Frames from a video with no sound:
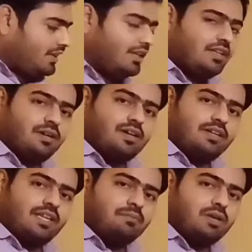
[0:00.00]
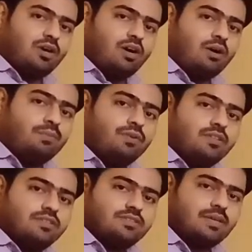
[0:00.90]
In the table of
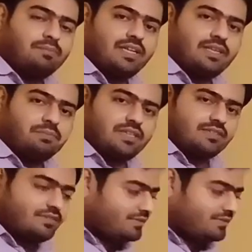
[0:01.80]
submultiple,